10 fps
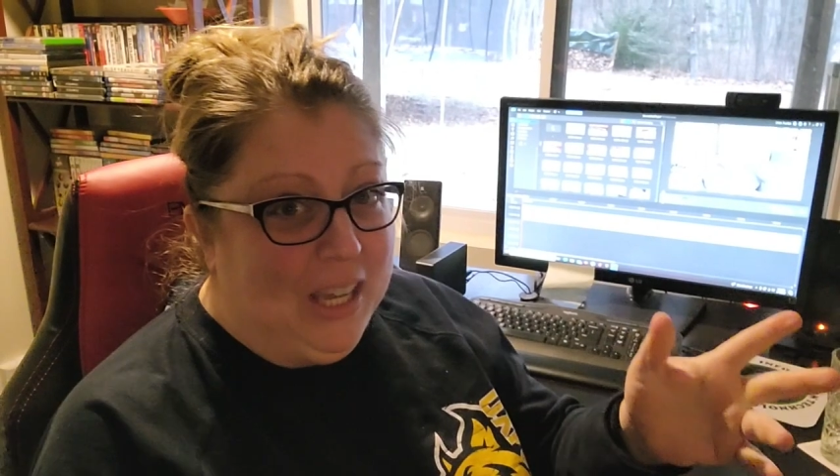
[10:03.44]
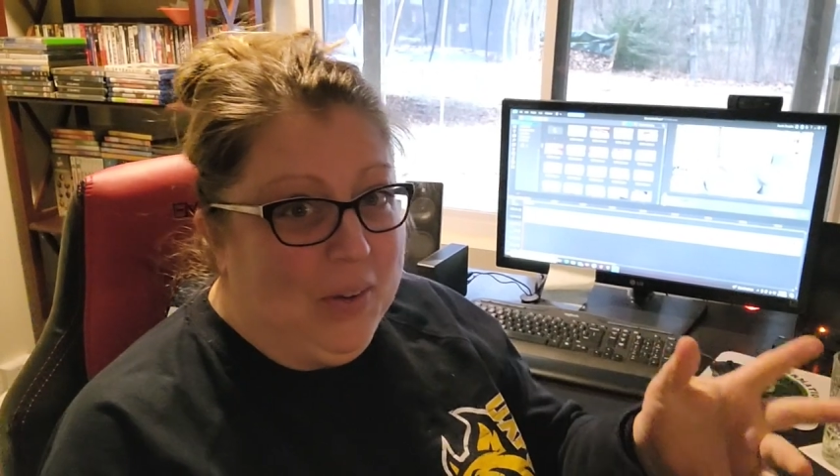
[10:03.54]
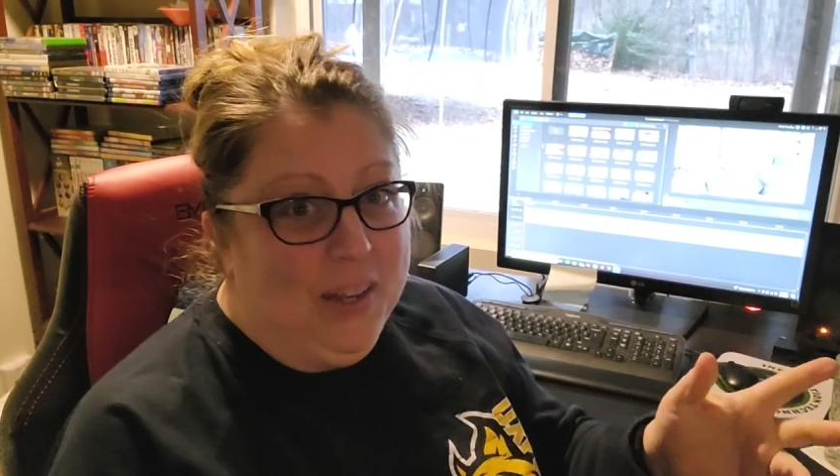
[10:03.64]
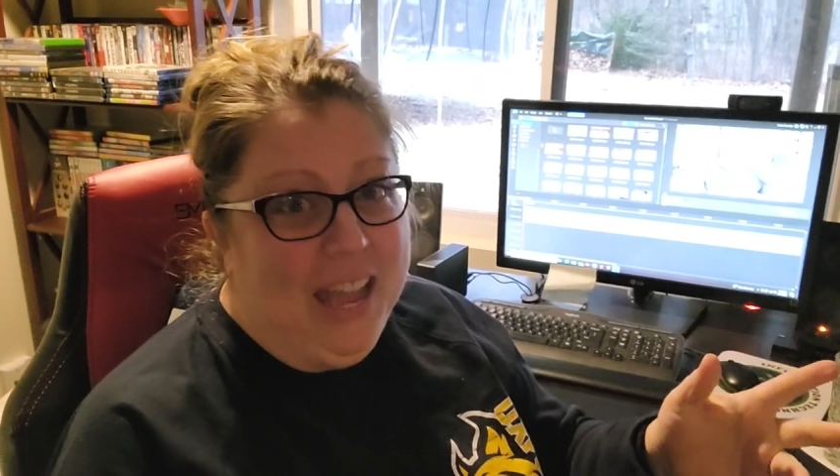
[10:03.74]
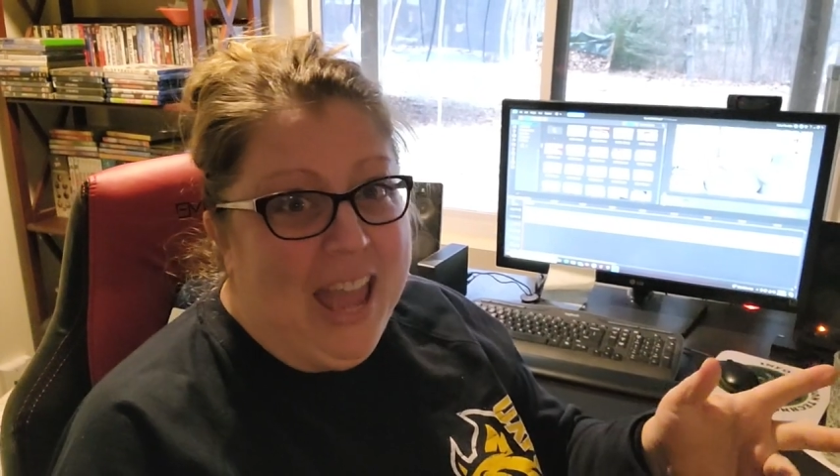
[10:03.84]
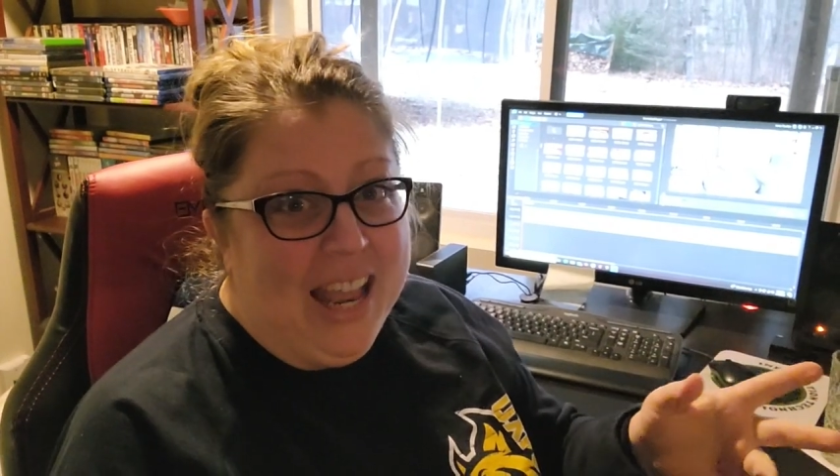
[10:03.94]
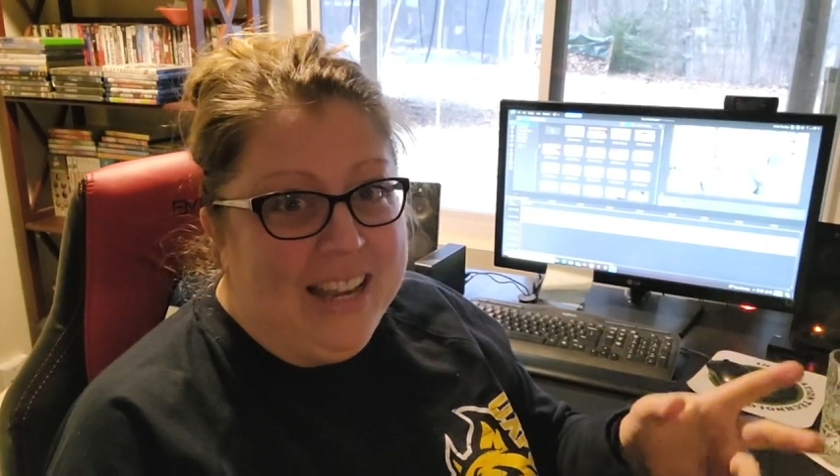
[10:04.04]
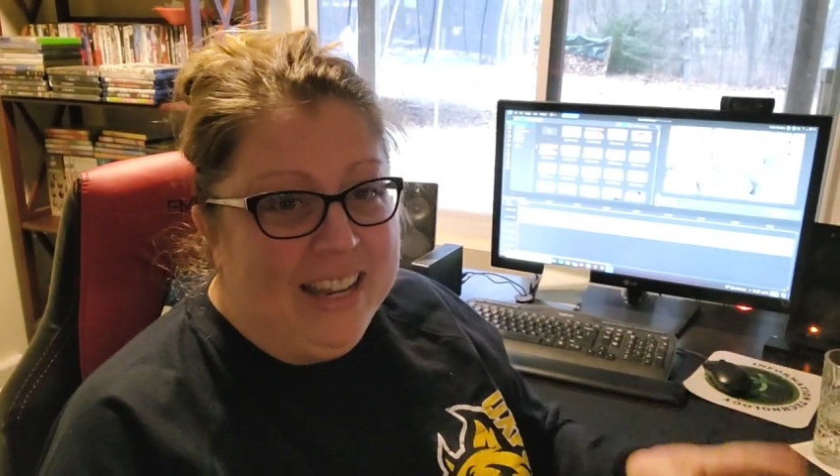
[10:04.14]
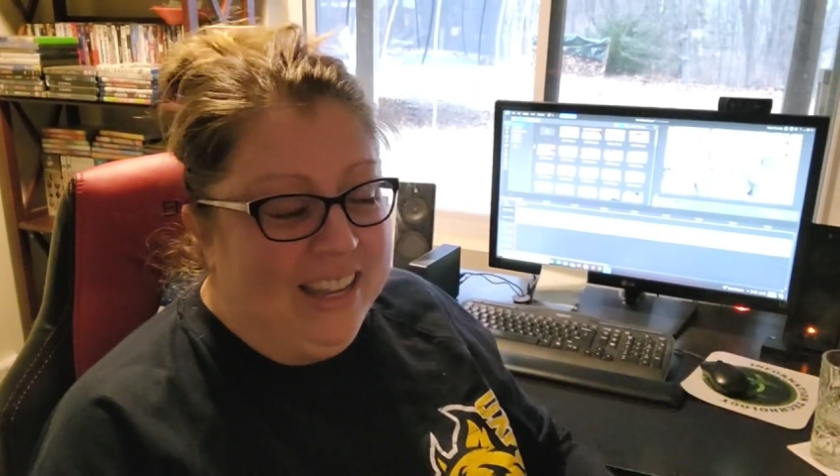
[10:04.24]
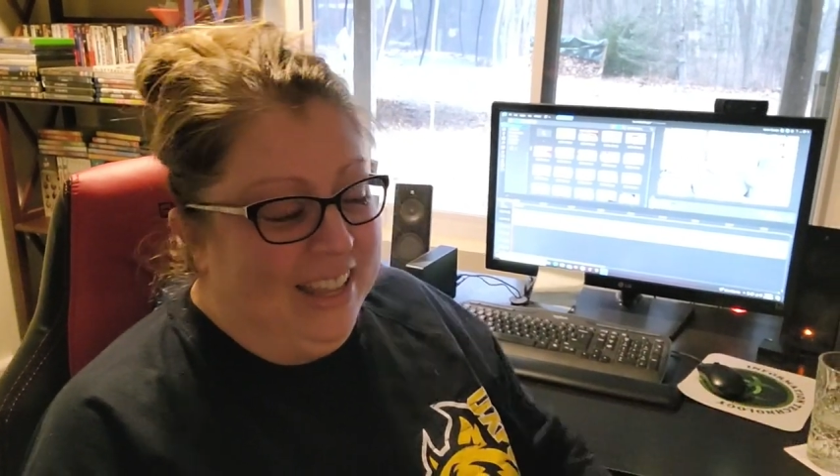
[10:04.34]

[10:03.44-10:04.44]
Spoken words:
you again."